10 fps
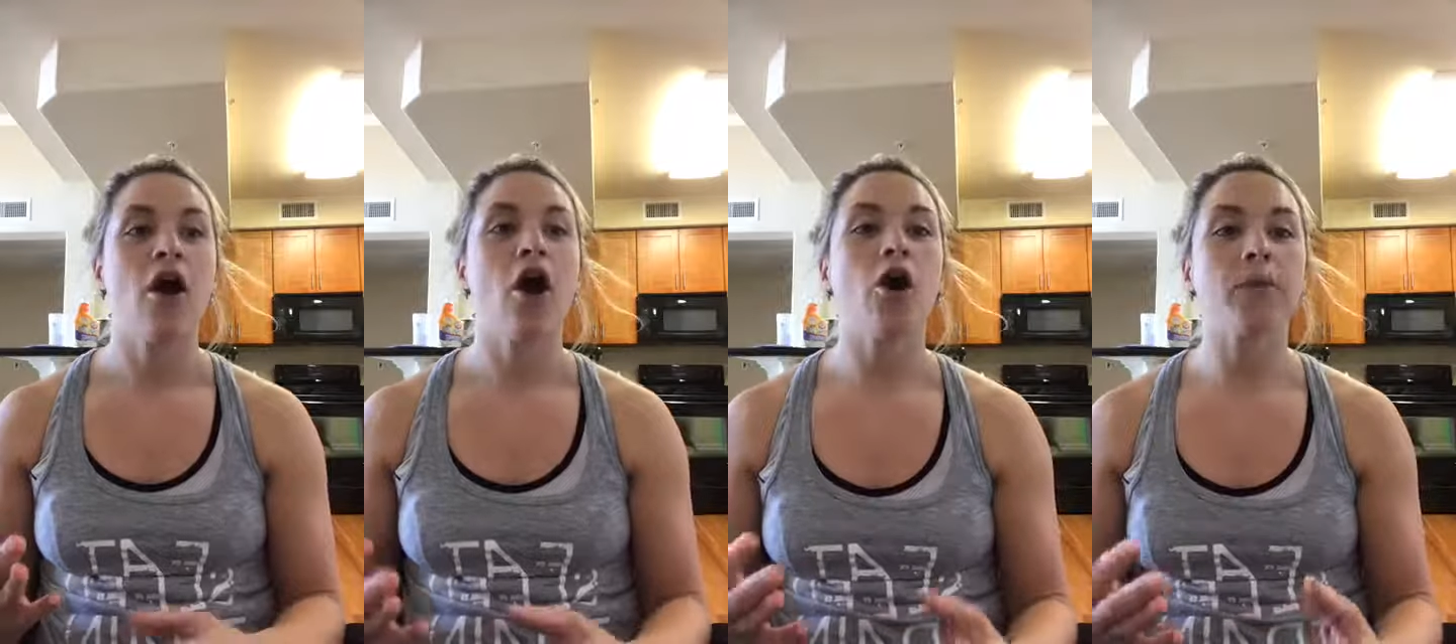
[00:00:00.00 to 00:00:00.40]

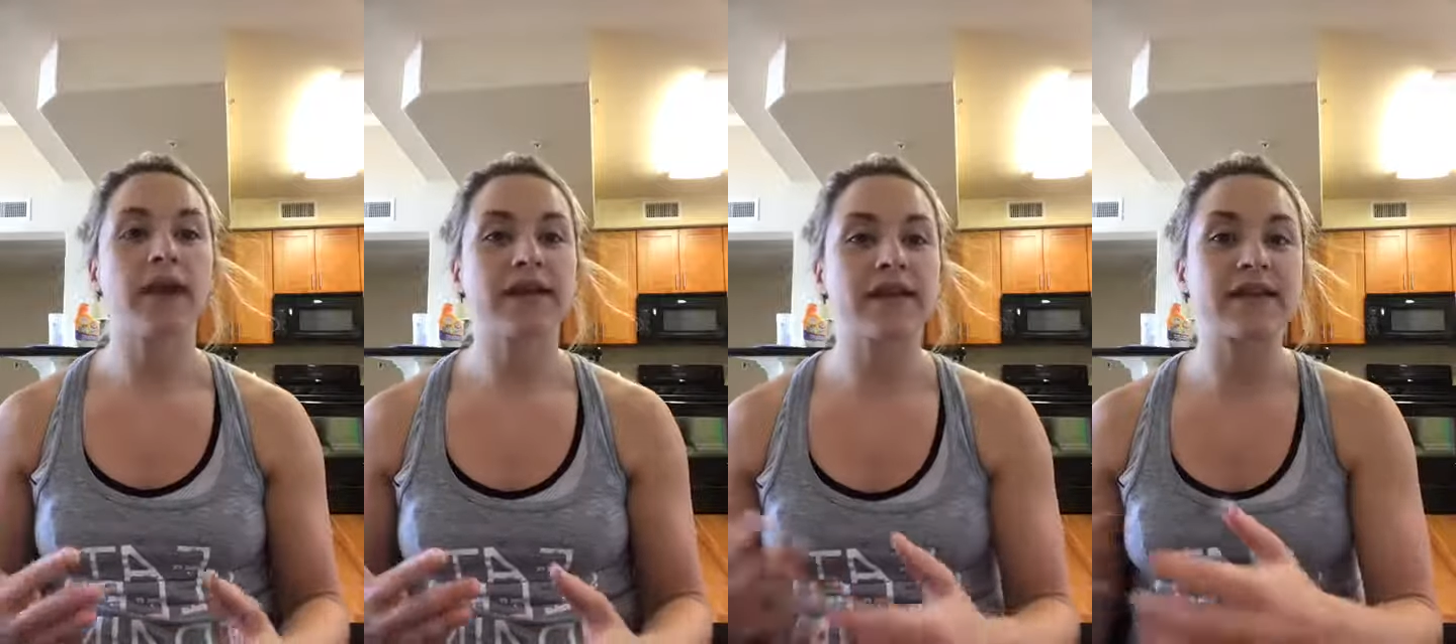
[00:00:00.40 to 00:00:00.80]
oh,
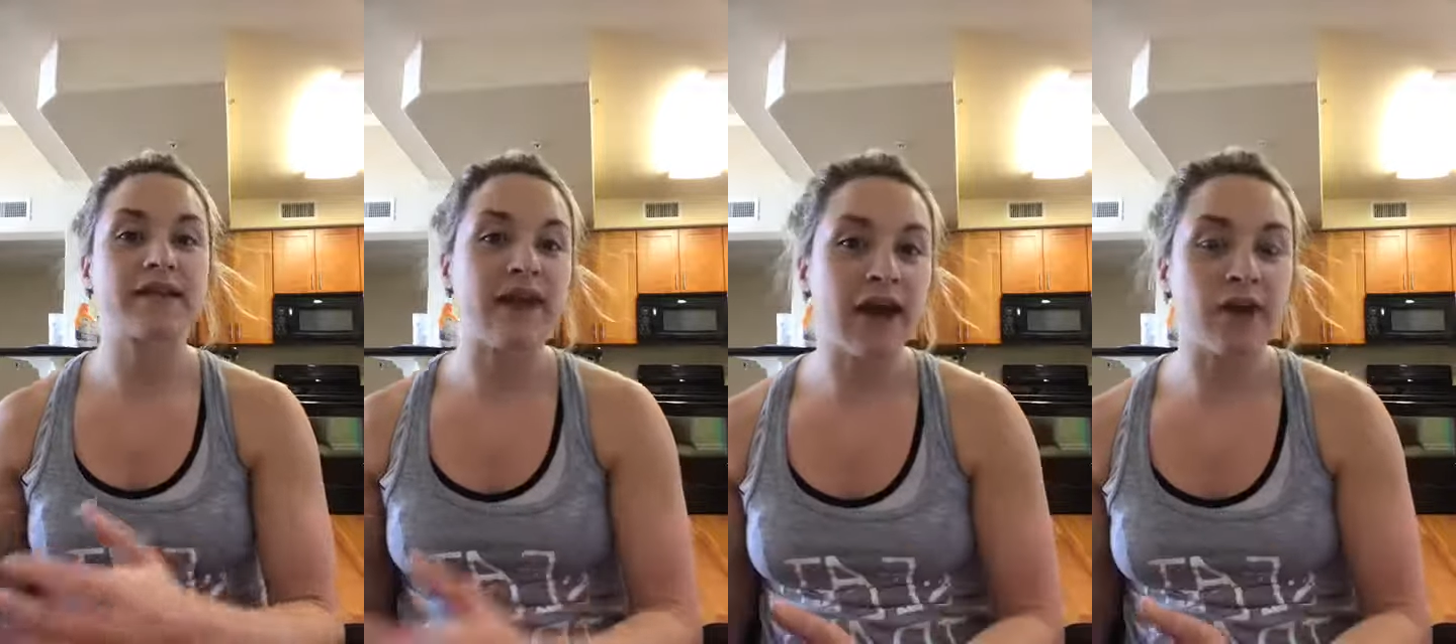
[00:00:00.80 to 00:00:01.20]
because it's
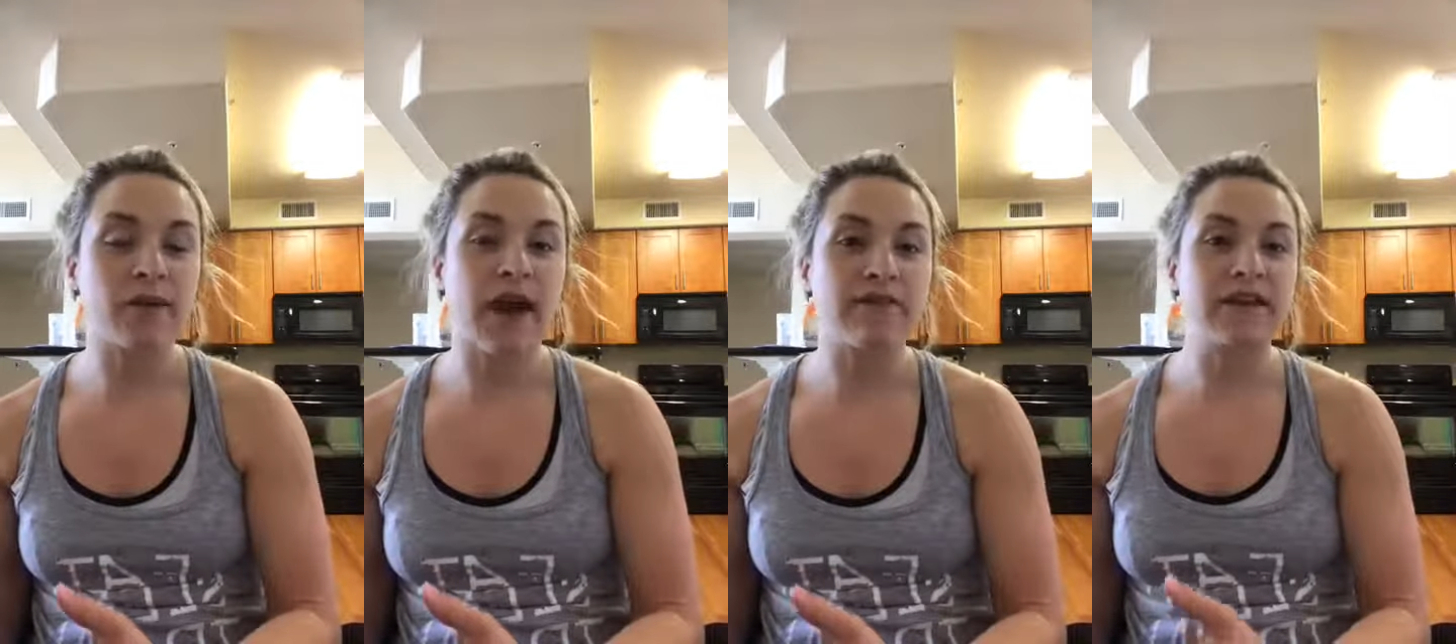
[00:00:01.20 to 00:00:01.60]
there,
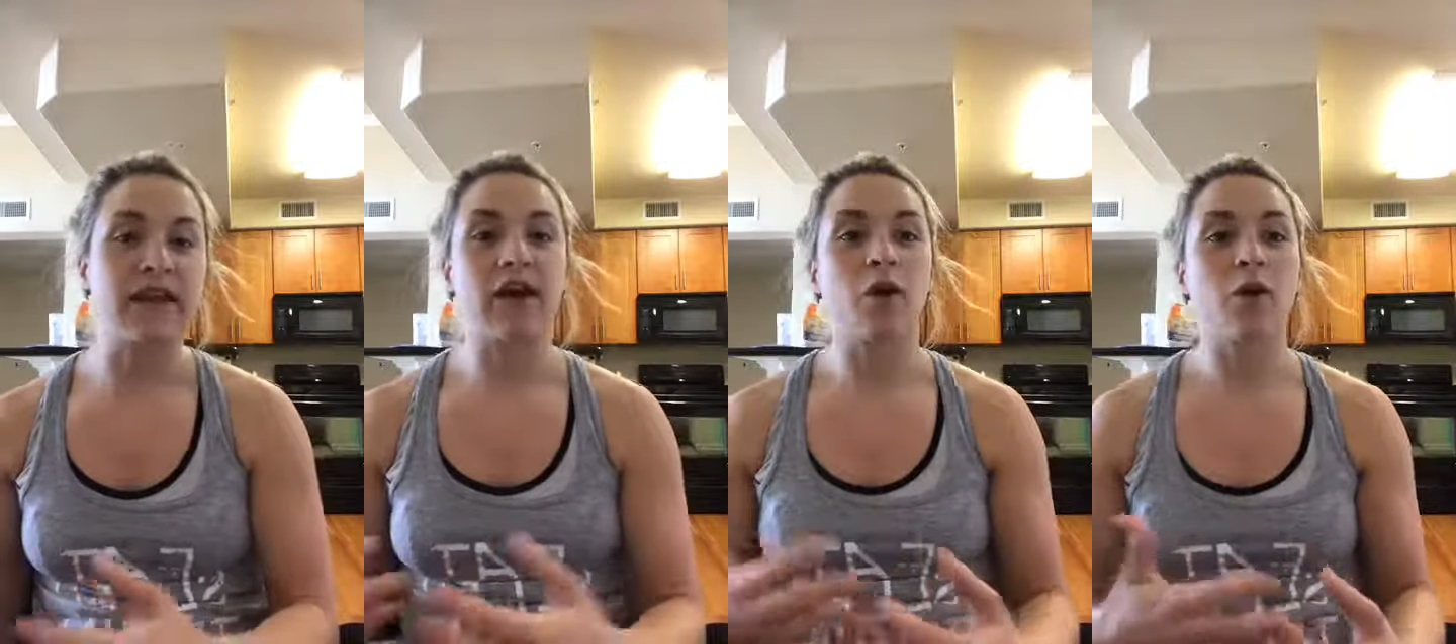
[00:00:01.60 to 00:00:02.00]
we have to
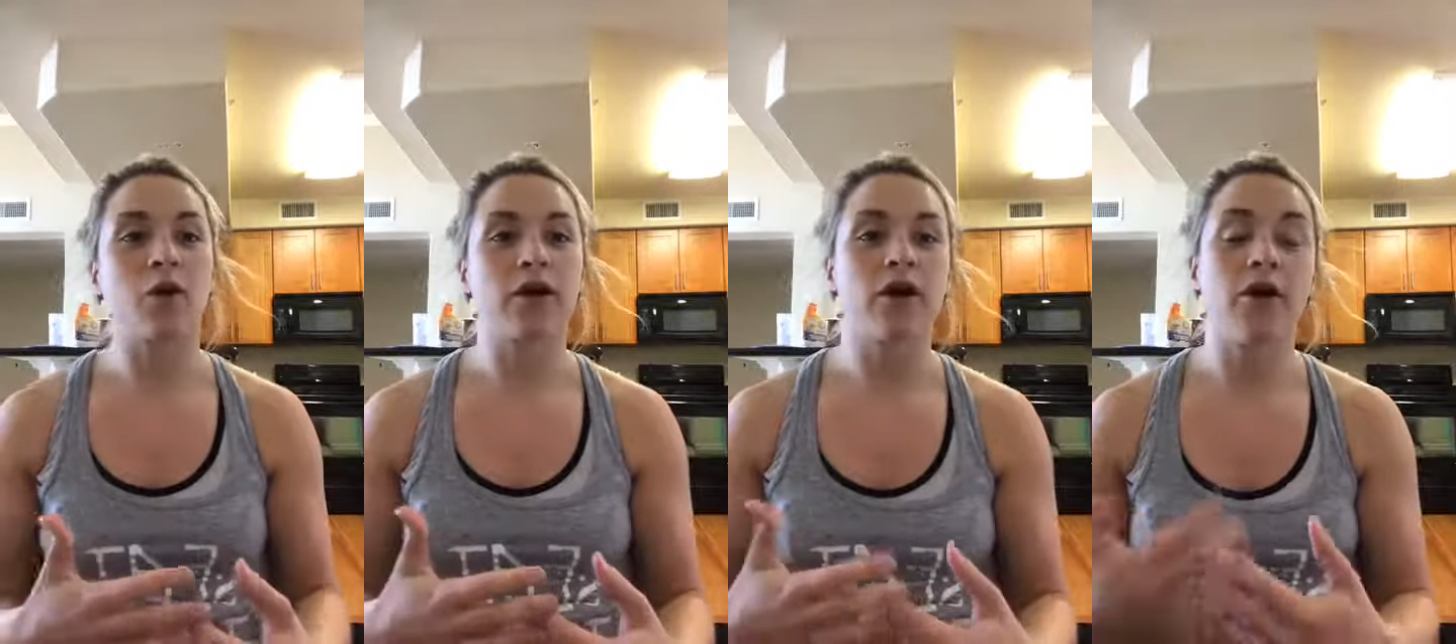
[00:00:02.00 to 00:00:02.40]
eat it,
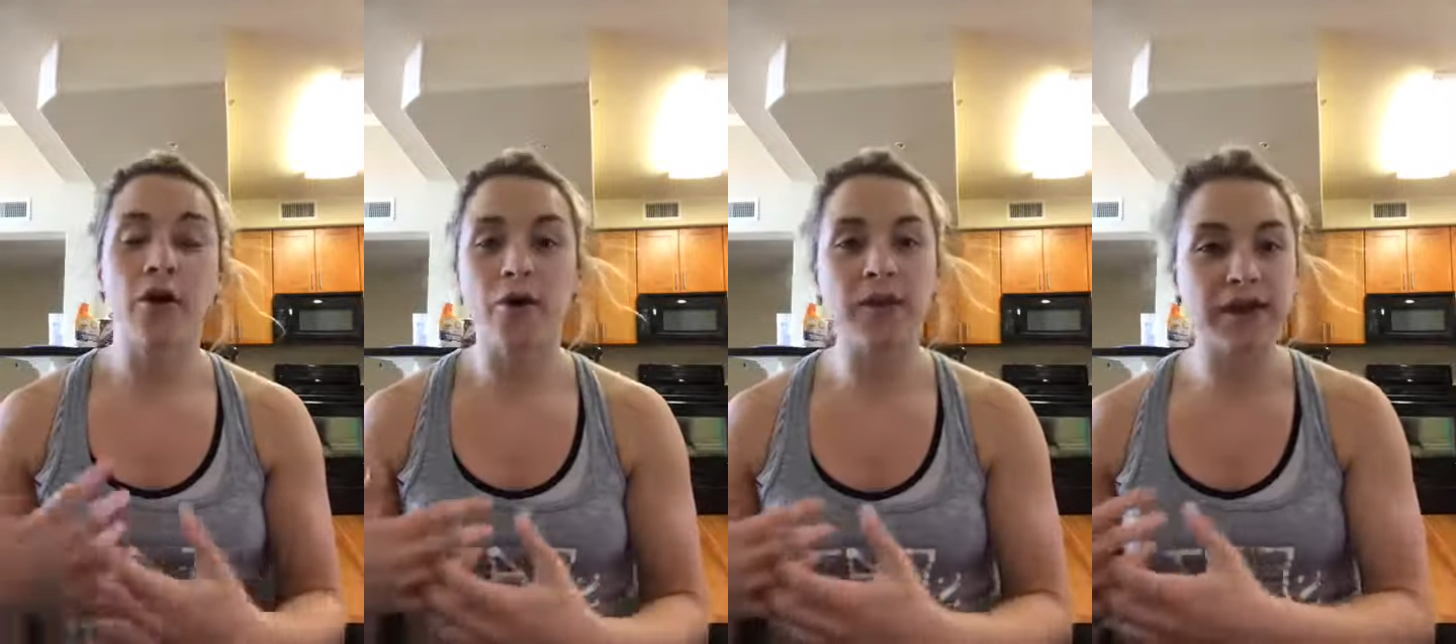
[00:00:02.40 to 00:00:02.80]
or
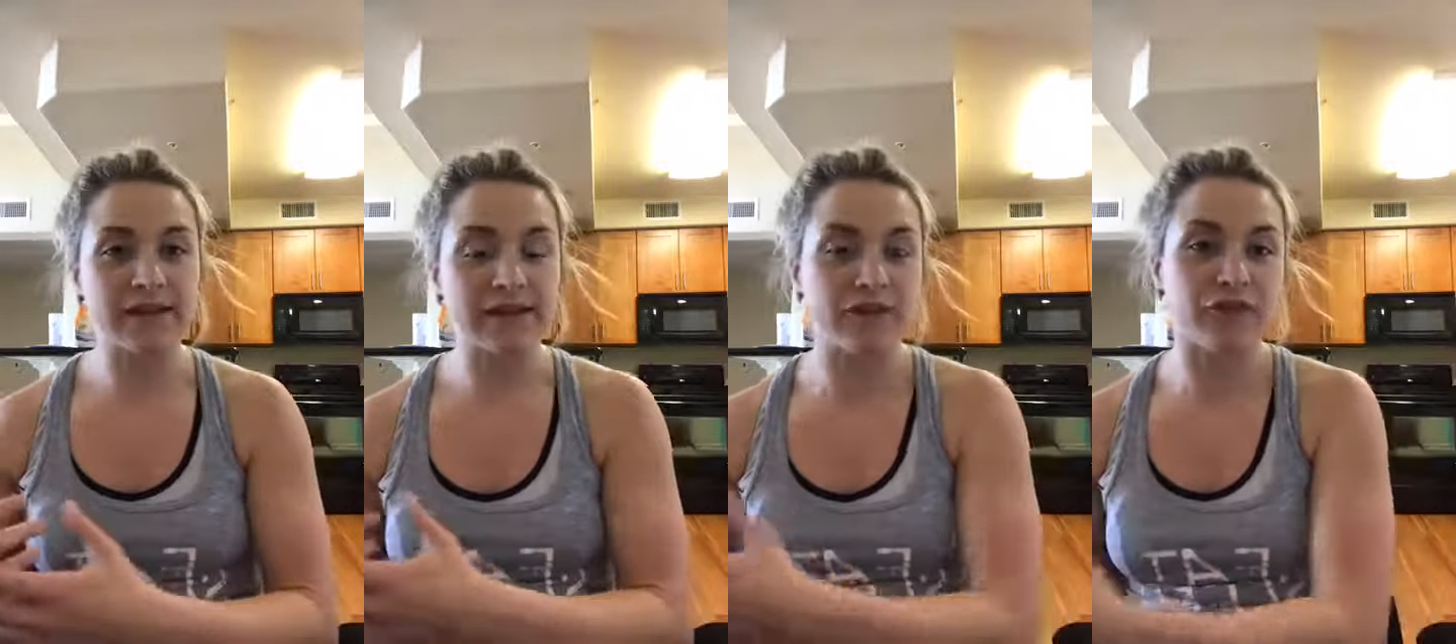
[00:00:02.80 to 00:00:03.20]
oh, because
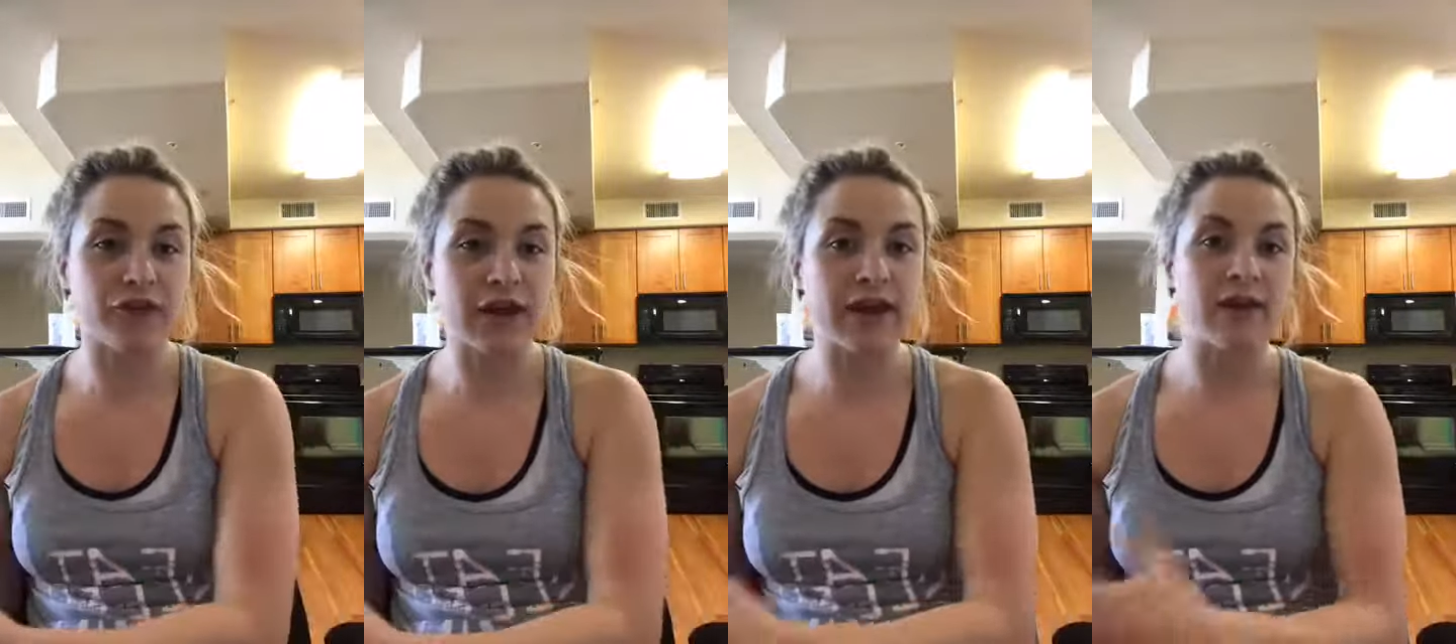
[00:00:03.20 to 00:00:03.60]
it's
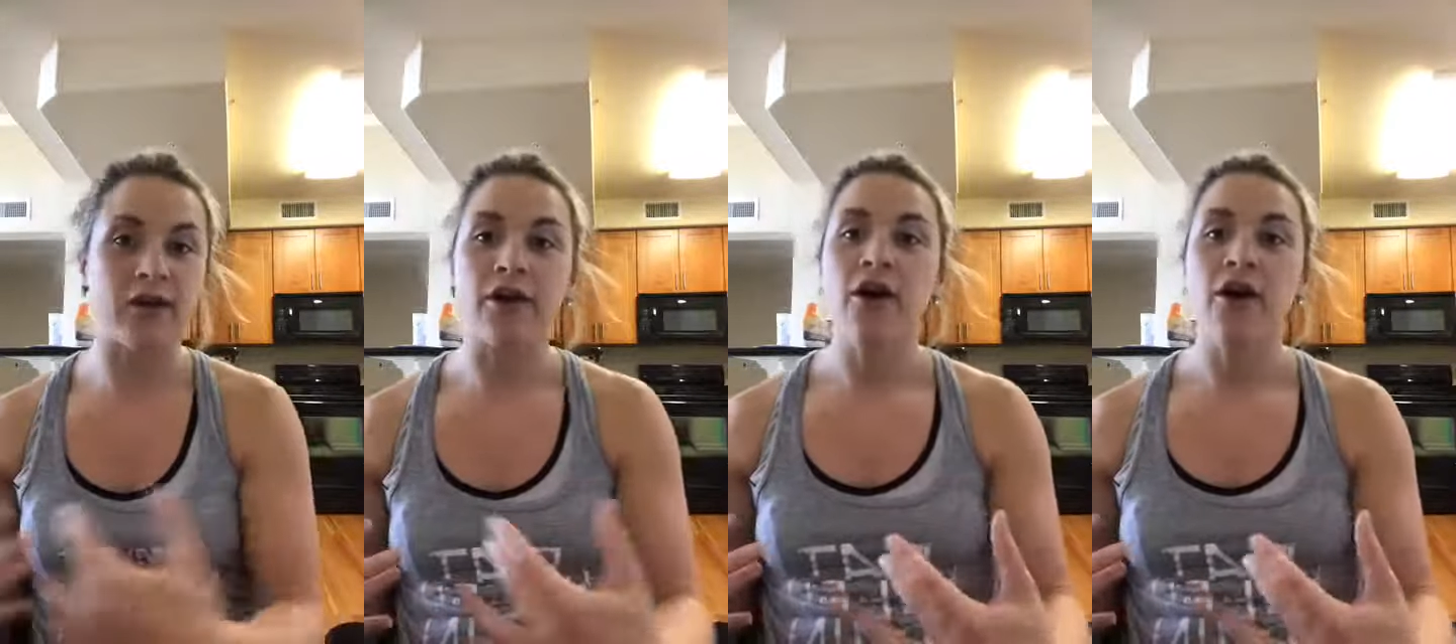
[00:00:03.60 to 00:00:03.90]
free, or